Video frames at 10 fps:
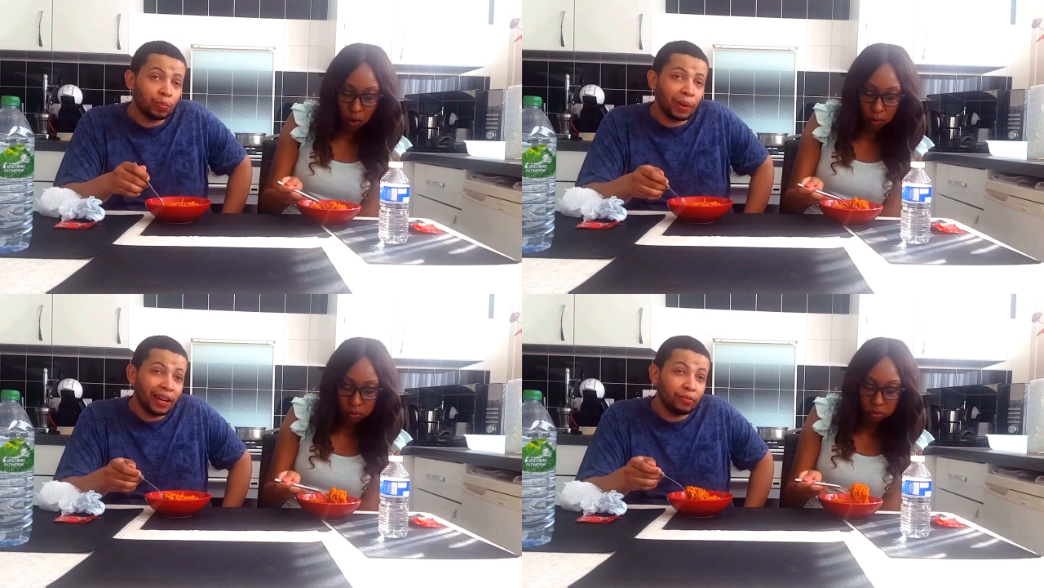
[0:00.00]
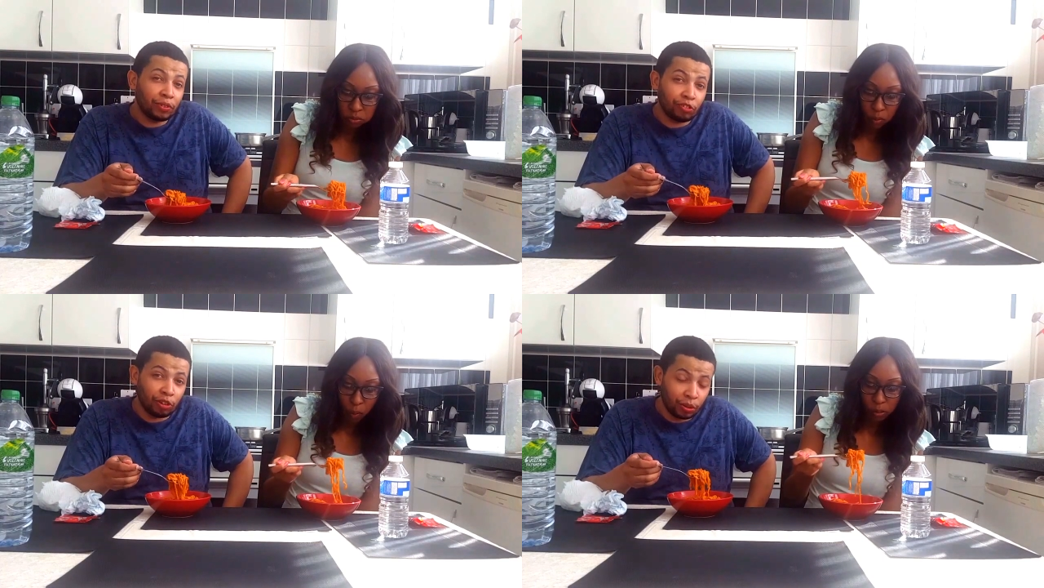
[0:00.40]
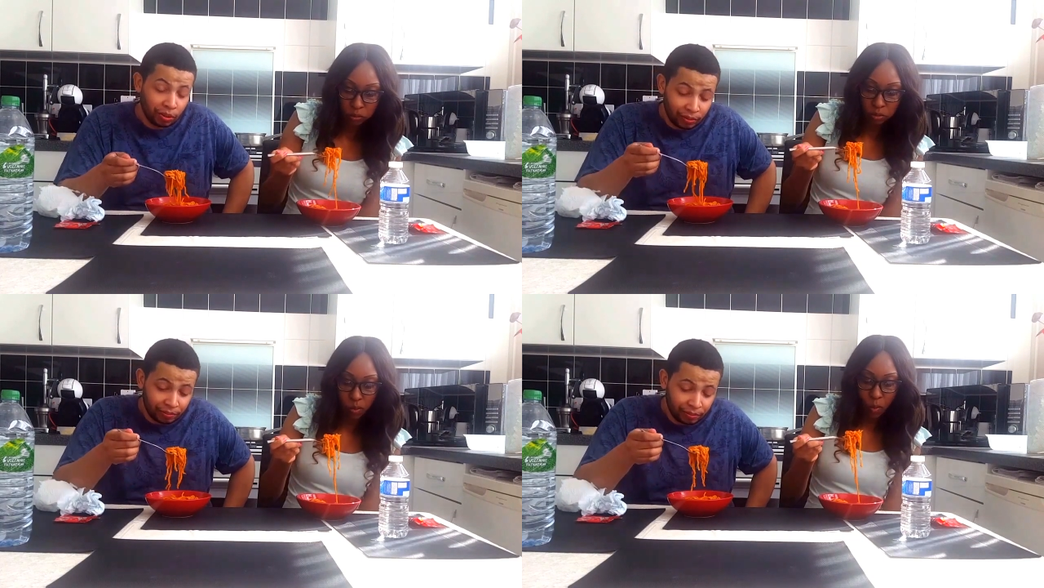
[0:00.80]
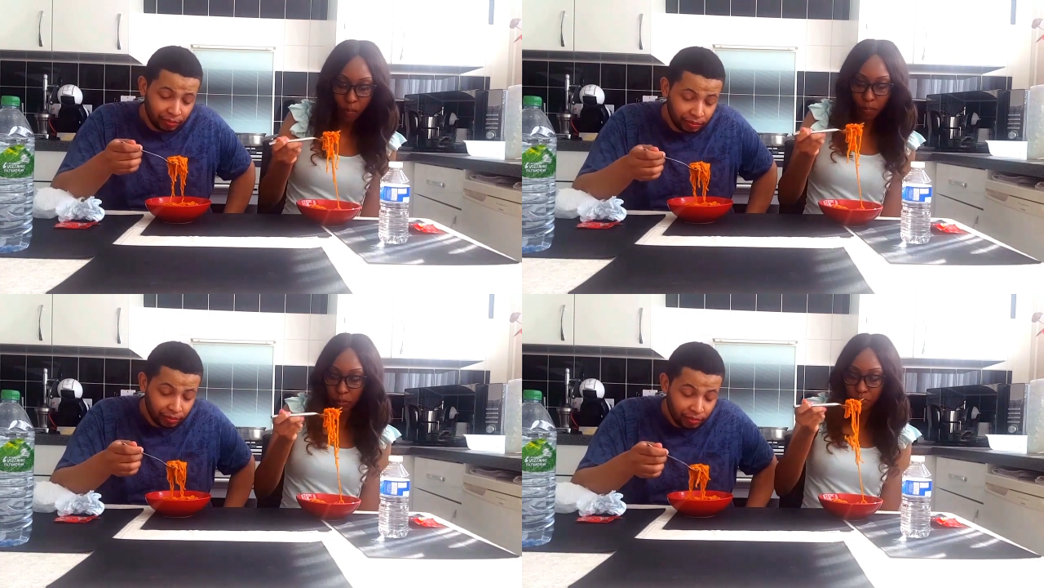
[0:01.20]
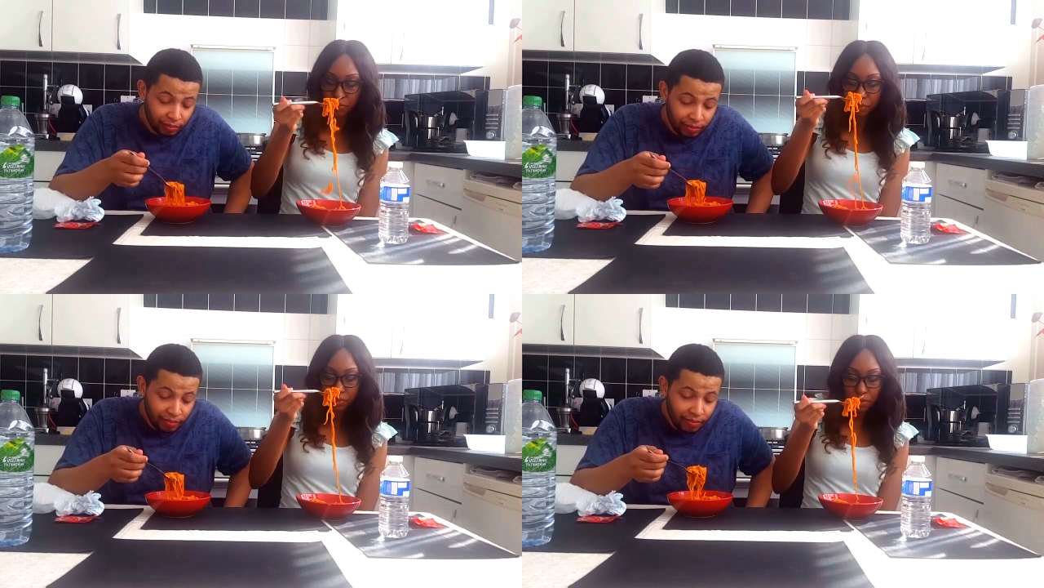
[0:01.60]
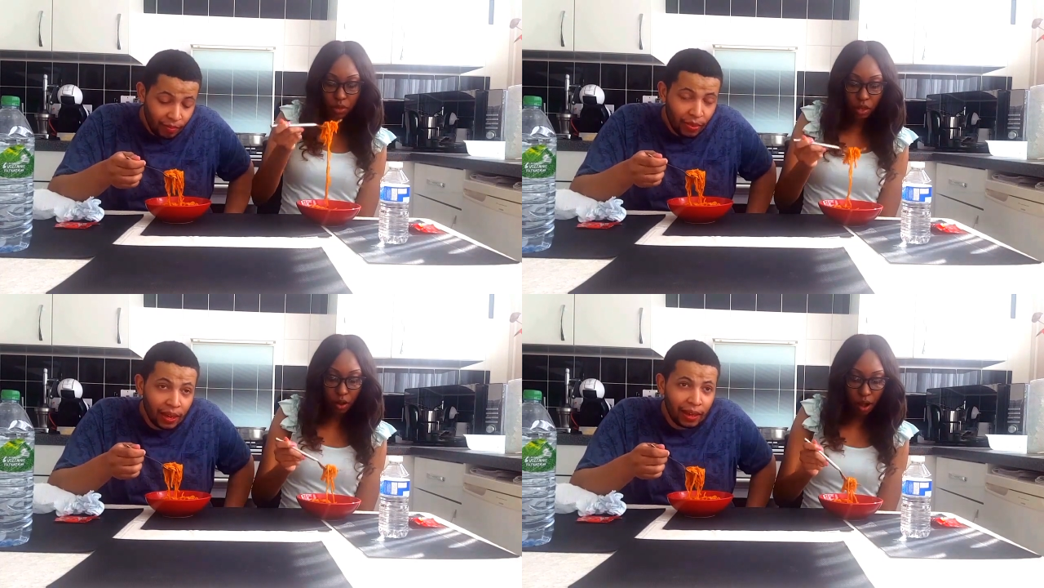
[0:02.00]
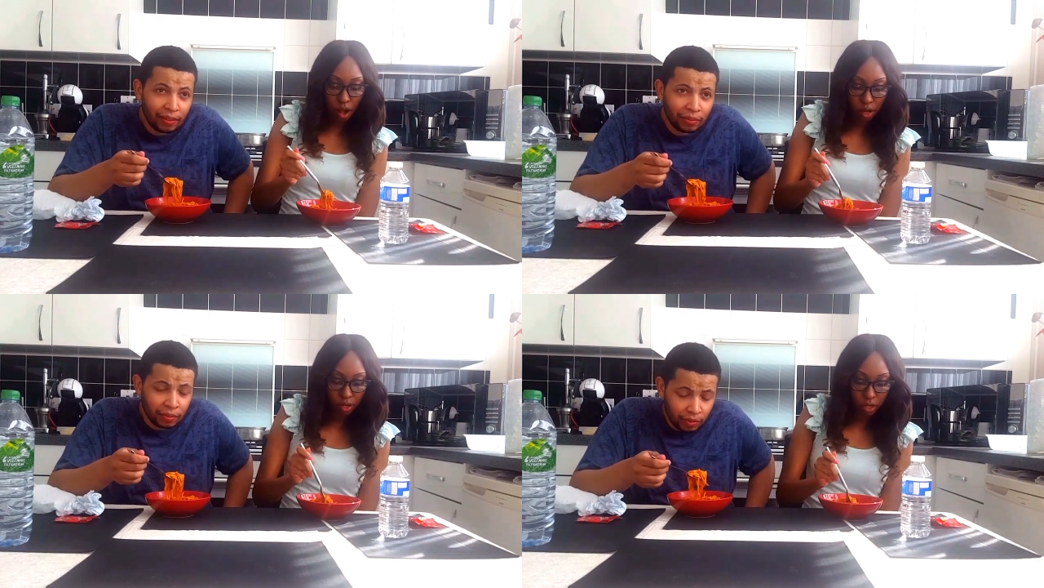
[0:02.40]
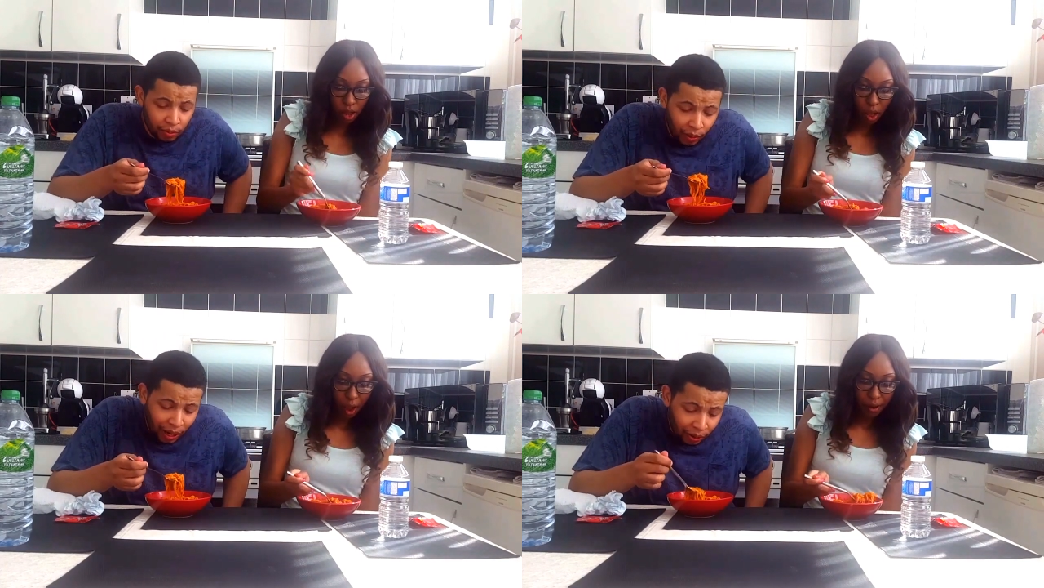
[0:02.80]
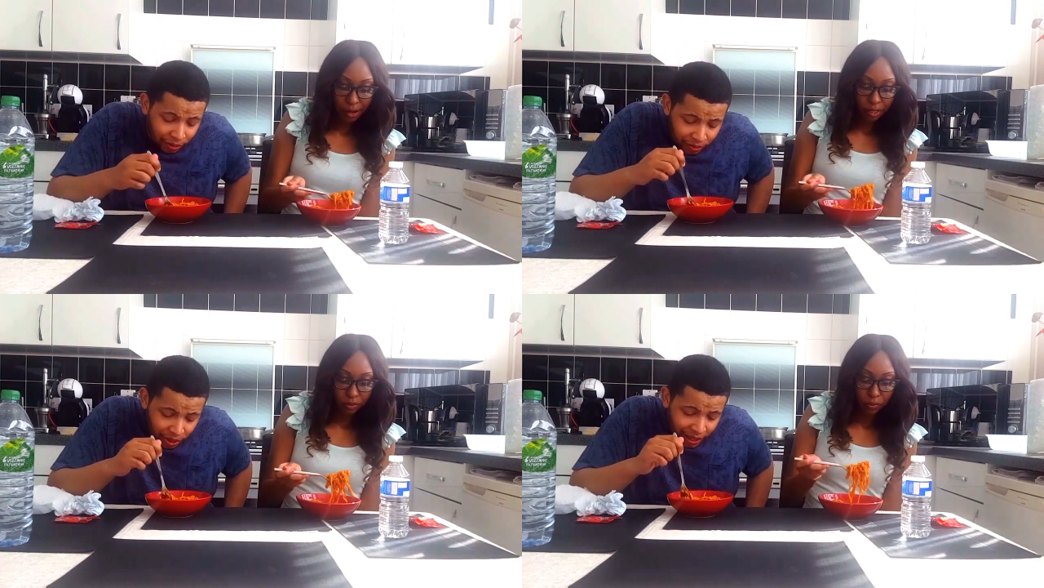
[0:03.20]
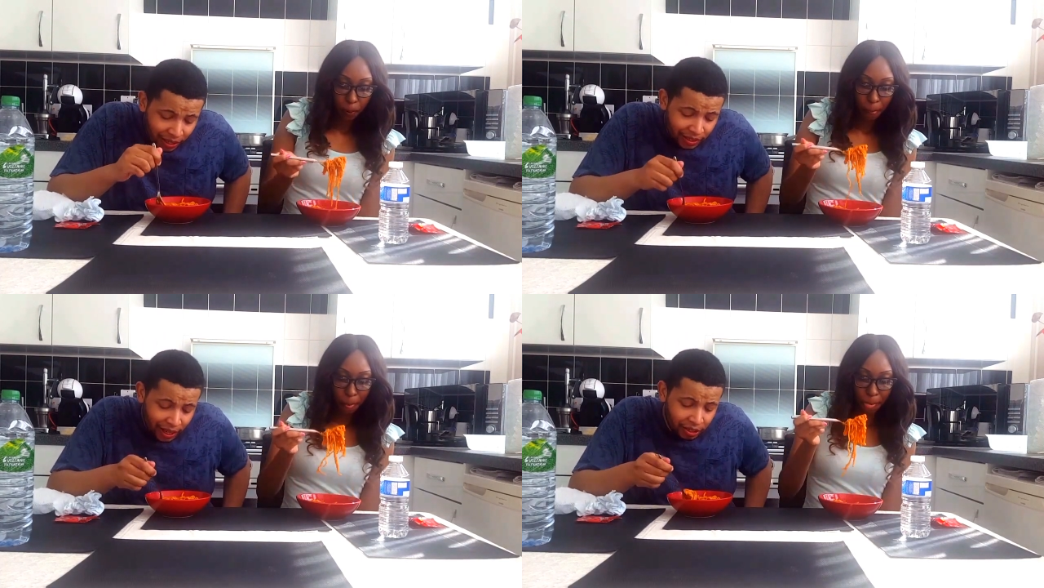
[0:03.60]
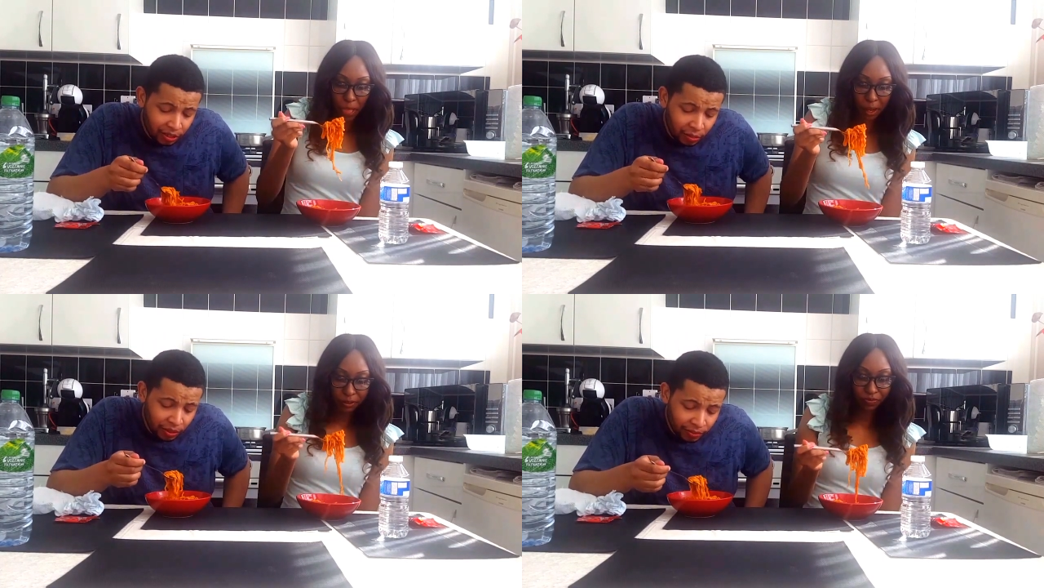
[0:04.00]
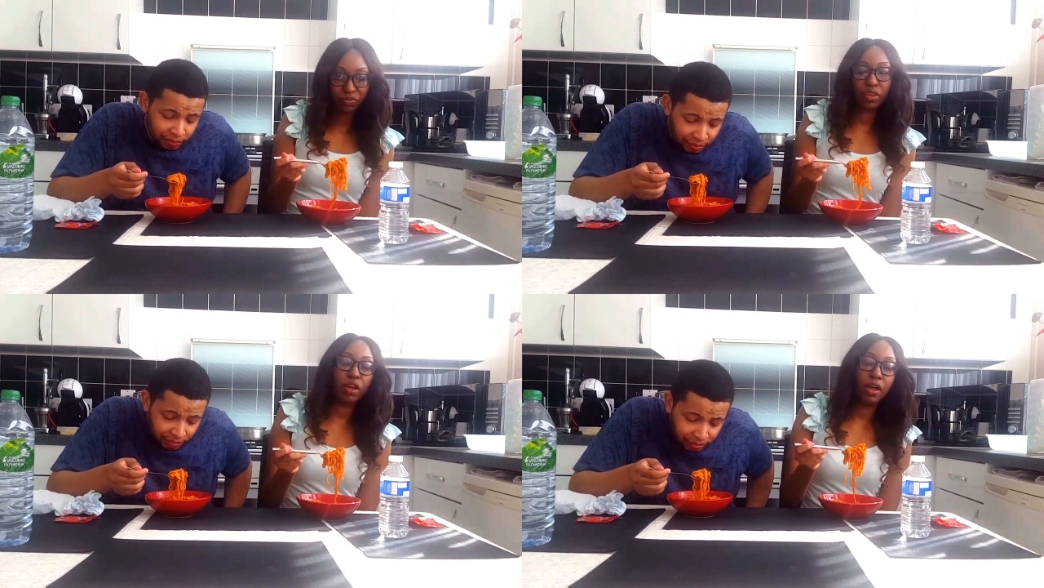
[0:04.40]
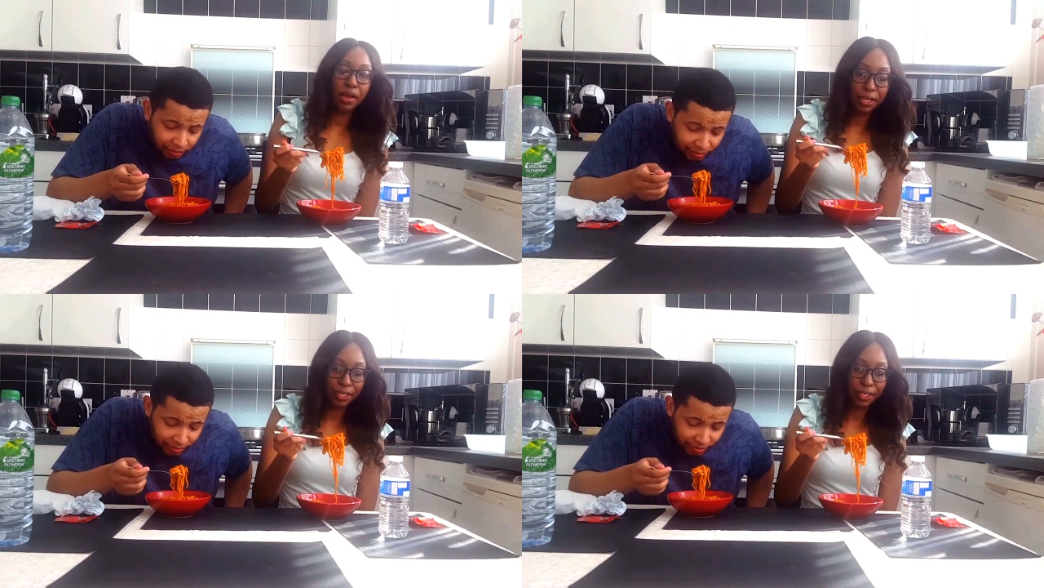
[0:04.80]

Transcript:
Speaker 1: good pain threshold. Okay. Wow. Okay, it's getting to me.